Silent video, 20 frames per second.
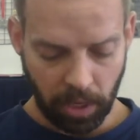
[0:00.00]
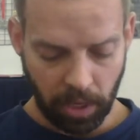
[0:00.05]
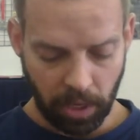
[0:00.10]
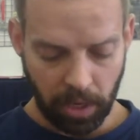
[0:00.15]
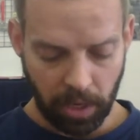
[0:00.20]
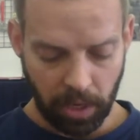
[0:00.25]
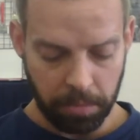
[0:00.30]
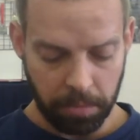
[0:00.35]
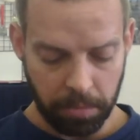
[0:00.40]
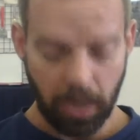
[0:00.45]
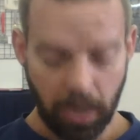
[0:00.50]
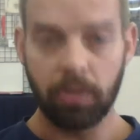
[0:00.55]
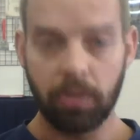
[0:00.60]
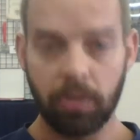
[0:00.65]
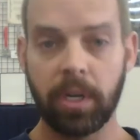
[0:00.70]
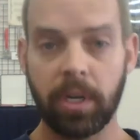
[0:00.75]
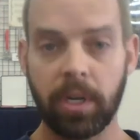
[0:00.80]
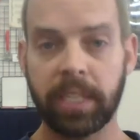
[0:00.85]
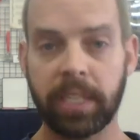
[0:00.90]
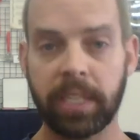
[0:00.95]
Um,
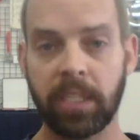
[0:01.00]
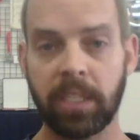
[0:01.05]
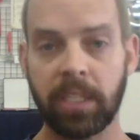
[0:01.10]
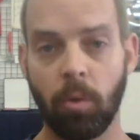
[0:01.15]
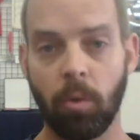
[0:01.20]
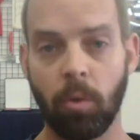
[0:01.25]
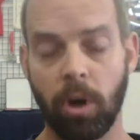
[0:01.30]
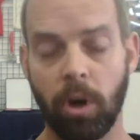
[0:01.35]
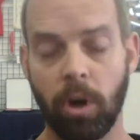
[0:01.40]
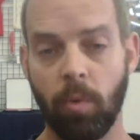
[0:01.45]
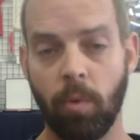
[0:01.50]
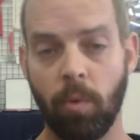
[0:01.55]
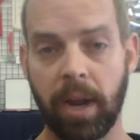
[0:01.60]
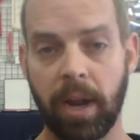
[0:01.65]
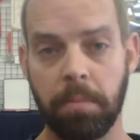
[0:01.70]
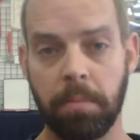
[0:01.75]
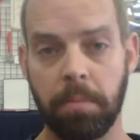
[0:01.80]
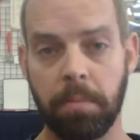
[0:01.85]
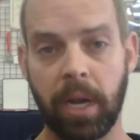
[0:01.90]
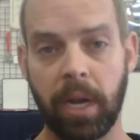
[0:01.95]
the next thing that we're going to
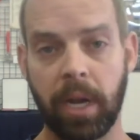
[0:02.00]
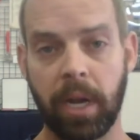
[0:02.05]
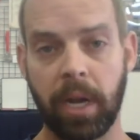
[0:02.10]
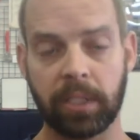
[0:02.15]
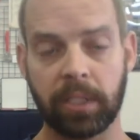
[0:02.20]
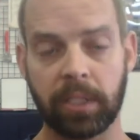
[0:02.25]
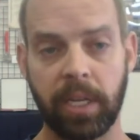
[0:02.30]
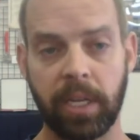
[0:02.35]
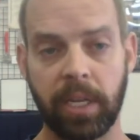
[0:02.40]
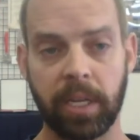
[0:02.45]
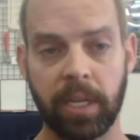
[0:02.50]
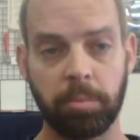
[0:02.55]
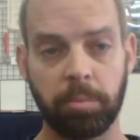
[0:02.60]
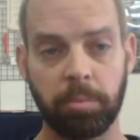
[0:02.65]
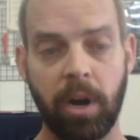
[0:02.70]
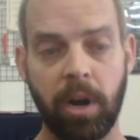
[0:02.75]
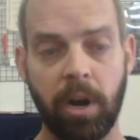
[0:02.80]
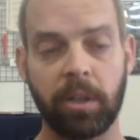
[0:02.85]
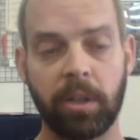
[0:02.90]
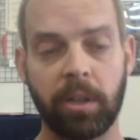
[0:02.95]
recommend is is
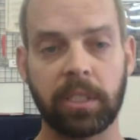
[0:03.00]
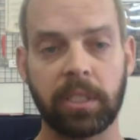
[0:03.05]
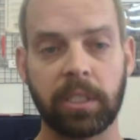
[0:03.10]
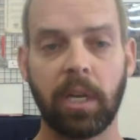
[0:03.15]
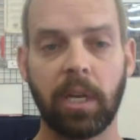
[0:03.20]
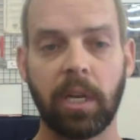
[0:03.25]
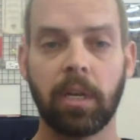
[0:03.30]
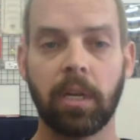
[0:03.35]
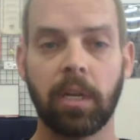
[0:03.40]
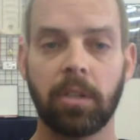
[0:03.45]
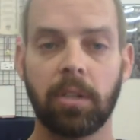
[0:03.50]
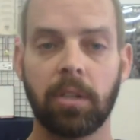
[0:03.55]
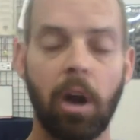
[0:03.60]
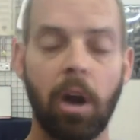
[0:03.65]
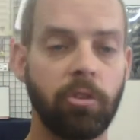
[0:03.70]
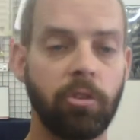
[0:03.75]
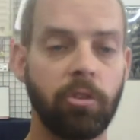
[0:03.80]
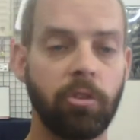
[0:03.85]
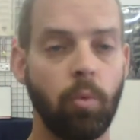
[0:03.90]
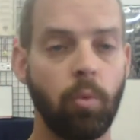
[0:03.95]
parents
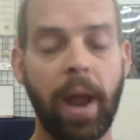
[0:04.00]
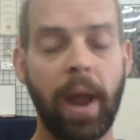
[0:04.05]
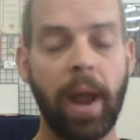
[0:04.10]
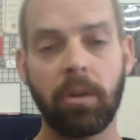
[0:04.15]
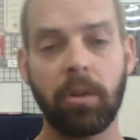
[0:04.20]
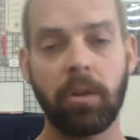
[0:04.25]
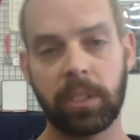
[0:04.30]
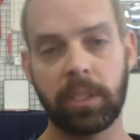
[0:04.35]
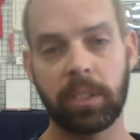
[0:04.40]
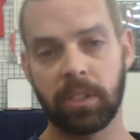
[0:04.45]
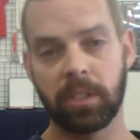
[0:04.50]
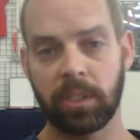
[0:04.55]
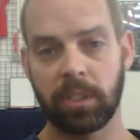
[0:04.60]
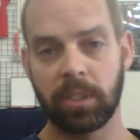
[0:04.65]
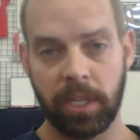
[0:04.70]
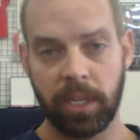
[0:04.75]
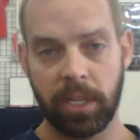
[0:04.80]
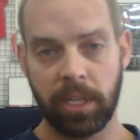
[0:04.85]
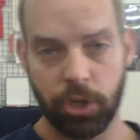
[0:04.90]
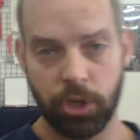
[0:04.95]
talk directly to the
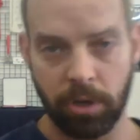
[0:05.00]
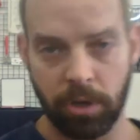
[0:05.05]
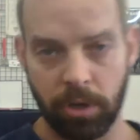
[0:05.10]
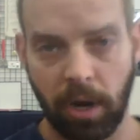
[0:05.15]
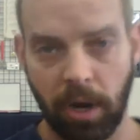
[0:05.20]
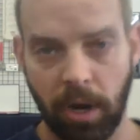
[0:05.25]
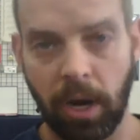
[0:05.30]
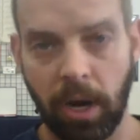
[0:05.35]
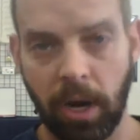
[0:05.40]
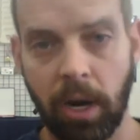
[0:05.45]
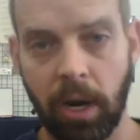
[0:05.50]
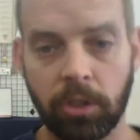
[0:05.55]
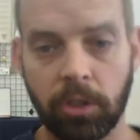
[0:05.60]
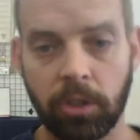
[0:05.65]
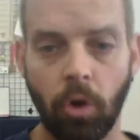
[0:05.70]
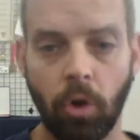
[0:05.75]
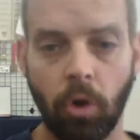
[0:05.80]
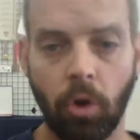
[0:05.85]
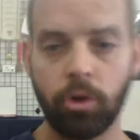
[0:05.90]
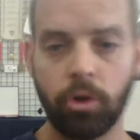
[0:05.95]
teacher. Uh,
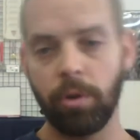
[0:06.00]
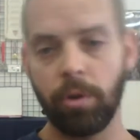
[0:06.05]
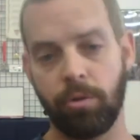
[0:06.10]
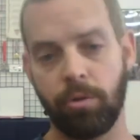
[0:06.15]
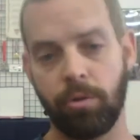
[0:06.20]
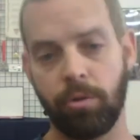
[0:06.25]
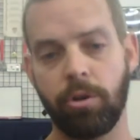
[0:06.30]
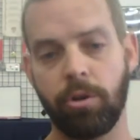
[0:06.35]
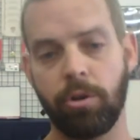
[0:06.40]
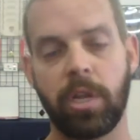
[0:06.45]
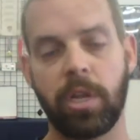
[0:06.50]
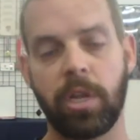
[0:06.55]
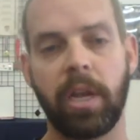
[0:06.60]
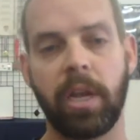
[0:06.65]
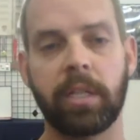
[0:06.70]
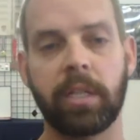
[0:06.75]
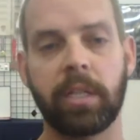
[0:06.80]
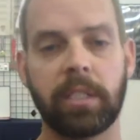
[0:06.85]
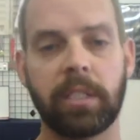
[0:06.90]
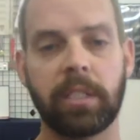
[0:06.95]
don't do it through your
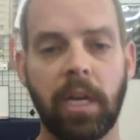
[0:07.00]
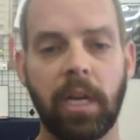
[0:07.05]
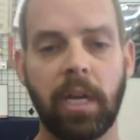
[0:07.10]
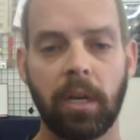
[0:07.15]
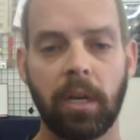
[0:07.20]
kids.